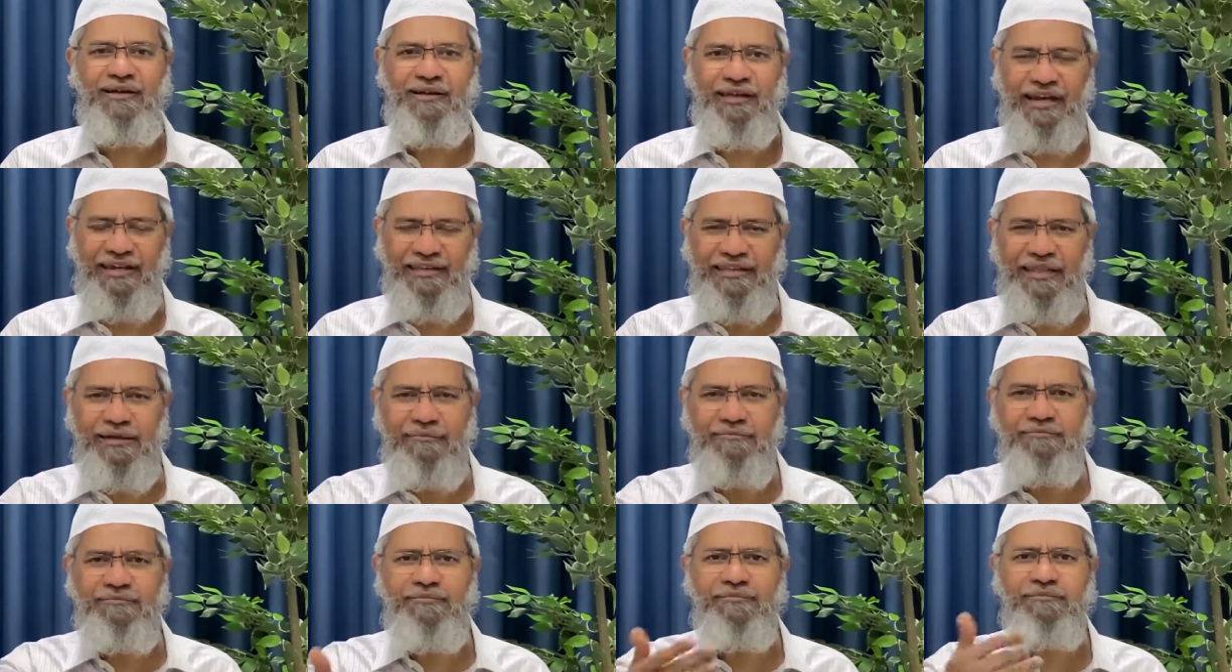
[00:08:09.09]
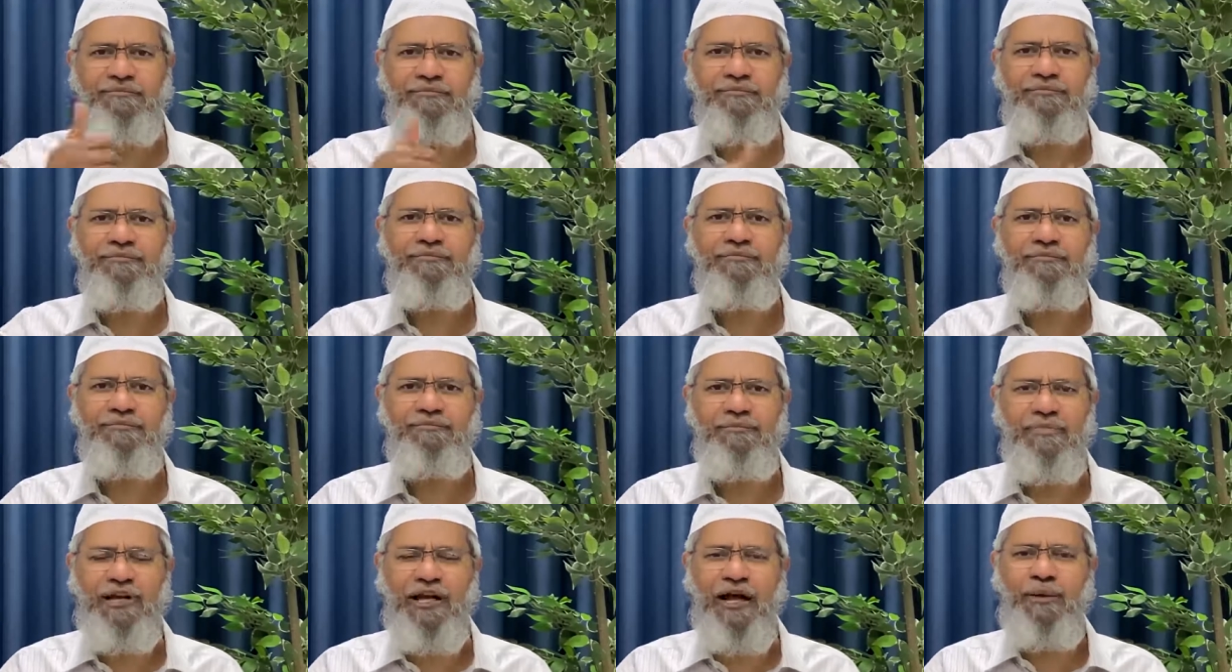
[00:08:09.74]
let them
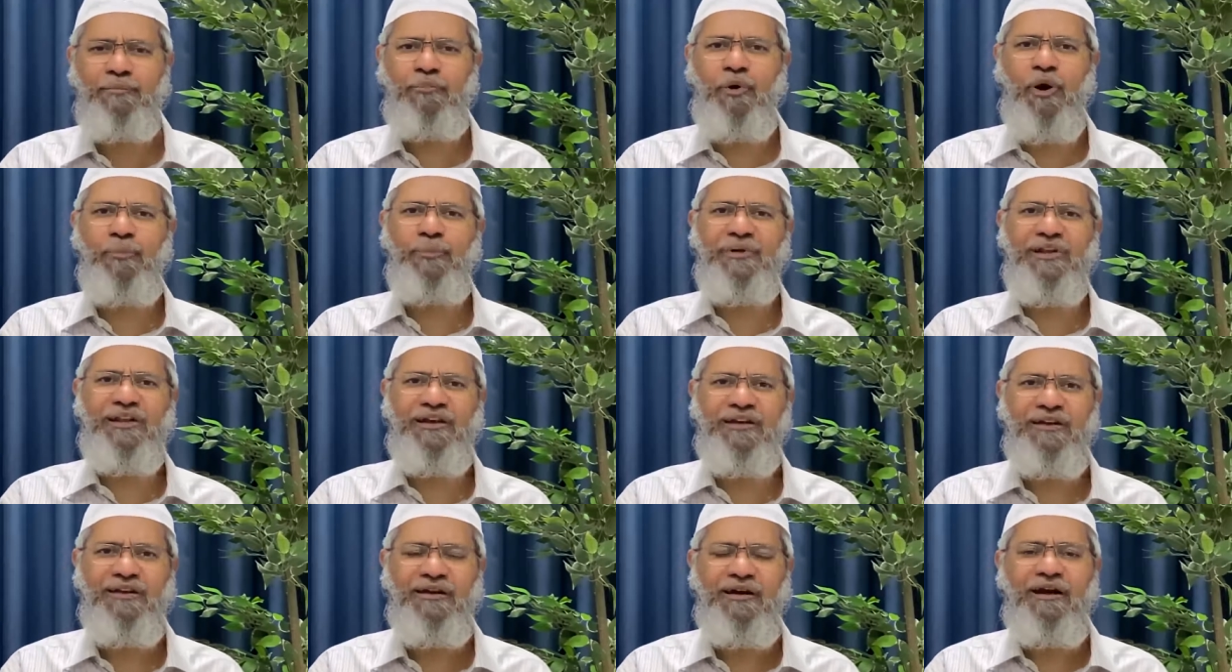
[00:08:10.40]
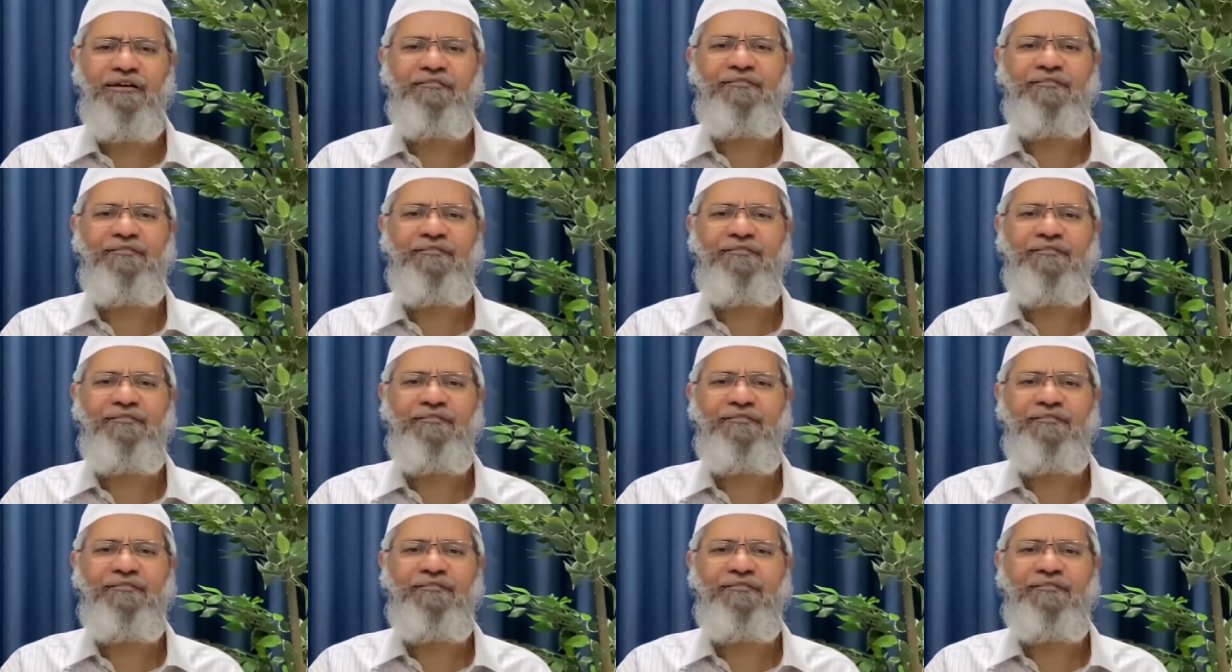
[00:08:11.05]
become popular.